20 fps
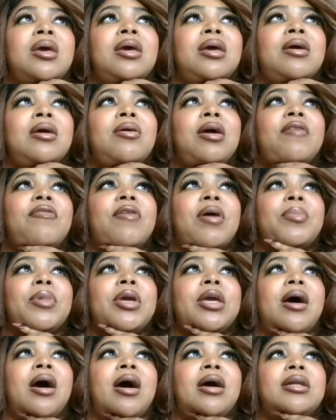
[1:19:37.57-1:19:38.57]
If I'm
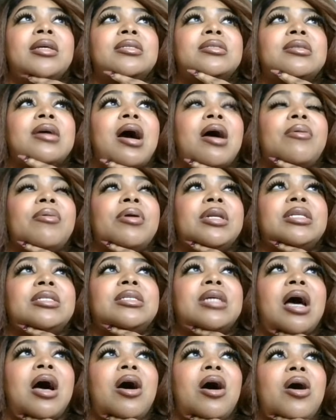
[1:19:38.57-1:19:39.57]
being honest, I already
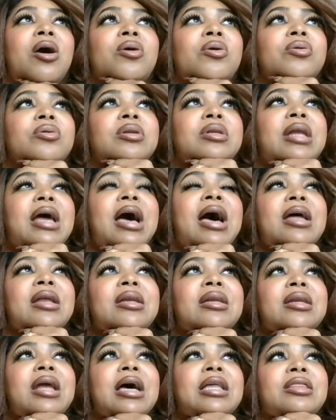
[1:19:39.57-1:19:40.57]
saw
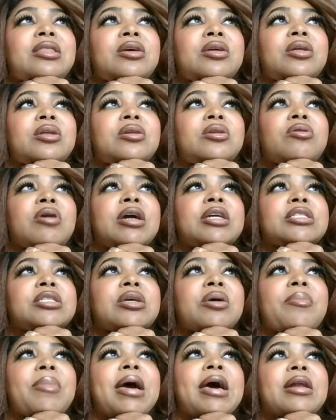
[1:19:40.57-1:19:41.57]
not the crazy
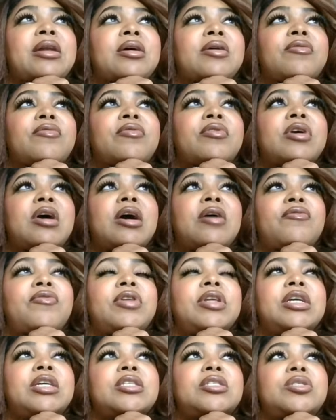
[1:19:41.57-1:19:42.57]
amount of
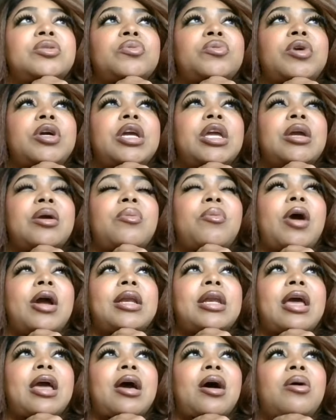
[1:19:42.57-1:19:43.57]
conflicts we're in right
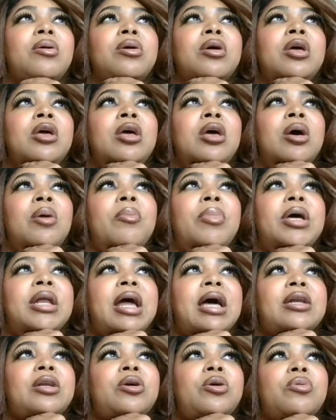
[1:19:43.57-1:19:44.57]
now, but
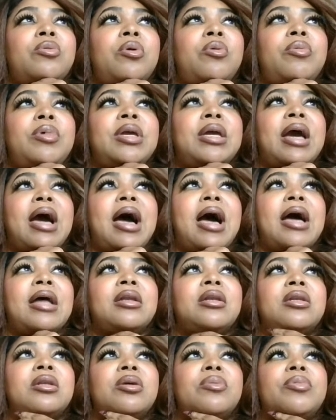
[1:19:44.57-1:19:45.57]
I knew when we got
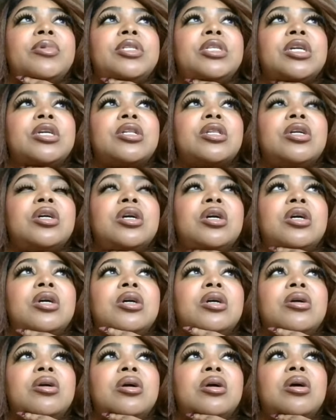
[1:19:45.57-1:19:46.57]
the
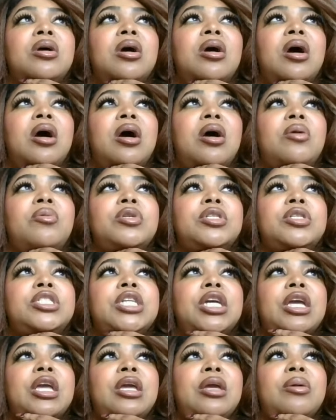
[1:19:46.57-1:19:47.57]
particular
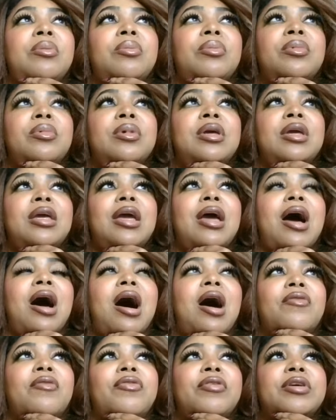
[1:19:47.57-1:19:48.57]
regime in
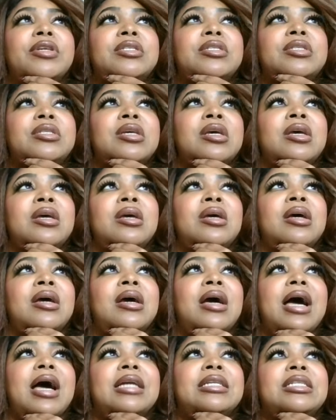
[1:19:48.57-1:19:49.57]
office,
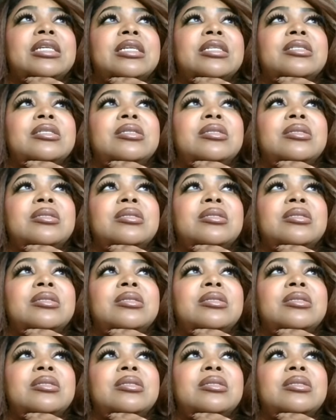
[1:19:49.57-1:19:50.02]
I just